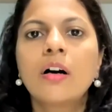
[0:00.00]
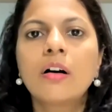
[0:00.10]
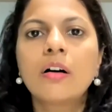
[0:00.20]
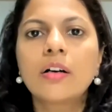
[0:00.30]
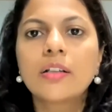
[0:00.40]

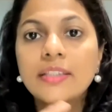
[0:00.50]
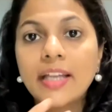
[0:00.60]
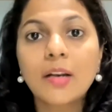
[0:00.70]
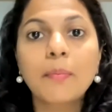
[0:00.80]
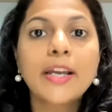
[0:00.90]
uh,
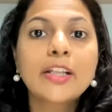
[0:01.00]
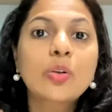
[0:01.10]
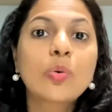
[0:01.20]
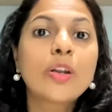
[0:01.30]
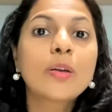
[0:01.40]
thereby
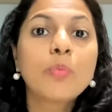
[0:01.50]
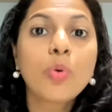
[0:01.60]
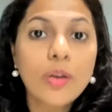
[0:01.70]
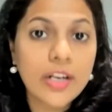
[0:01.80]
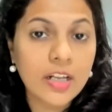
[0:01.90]
including
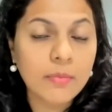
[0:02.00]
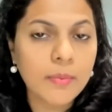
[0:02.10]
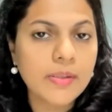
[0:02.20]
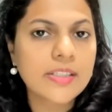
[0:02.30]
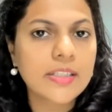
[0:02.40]
more air
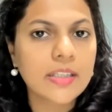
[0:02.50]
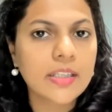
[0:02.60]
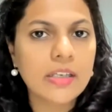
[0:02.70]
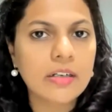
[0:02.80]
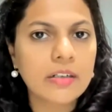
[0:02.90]
bubbles in
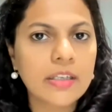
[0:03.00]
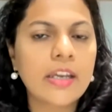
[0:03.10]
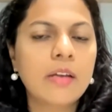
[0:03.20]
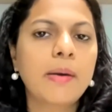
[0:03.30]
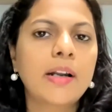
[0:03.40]
the uh,
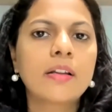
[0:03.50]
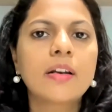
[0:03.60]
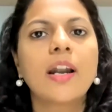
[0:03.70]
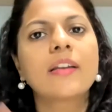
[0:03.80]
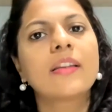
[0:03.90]
cake
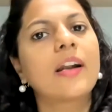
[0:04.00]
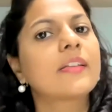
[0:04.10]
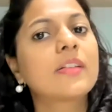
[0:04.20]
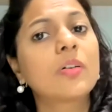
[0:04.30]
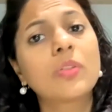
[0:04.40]
batter and
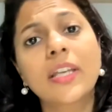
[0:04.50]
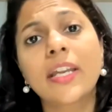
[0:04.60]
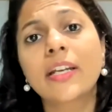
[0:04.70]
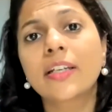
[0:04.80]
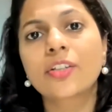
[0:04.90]
that is how the
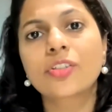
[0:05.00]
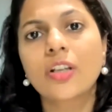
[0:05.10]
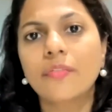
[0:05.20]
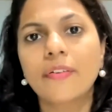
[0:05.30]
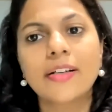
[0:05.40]
cake
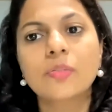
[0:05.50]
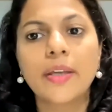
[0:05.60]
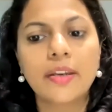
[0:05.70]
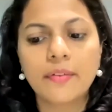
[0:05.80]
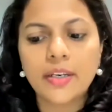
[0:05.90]
texture affects
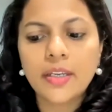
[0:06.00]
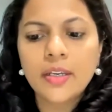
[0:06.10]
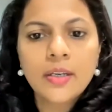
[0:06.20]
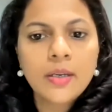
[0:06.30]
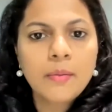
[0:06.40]
very
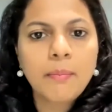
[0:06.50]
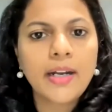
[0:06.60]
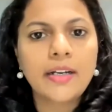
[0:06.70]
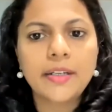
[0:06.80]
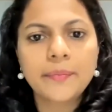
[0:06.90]
very
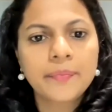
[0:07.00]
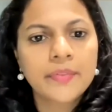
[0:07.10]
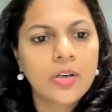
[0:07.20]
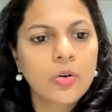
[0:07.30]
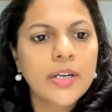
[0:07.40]
badly
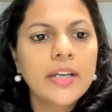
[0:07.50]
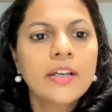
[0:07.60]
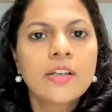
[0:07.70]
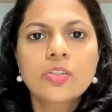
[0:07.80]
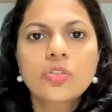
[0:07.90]
okay
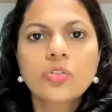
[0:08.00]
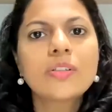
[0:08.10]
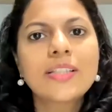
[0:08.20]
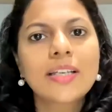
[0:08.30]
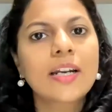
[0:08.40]

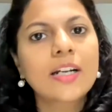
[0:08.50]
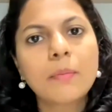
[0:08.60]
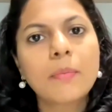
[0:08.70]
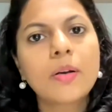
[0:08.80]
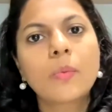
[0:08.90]
so secret
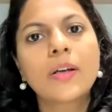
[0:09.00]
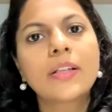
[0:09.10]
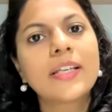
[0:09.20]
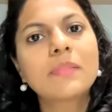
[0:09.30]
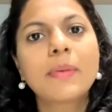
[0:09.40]
number
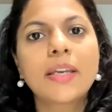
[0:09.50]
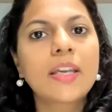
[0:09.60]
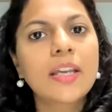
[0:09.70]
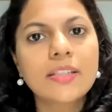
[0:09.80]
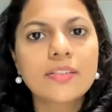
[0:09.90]
one is
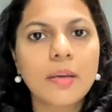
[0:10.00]
baking is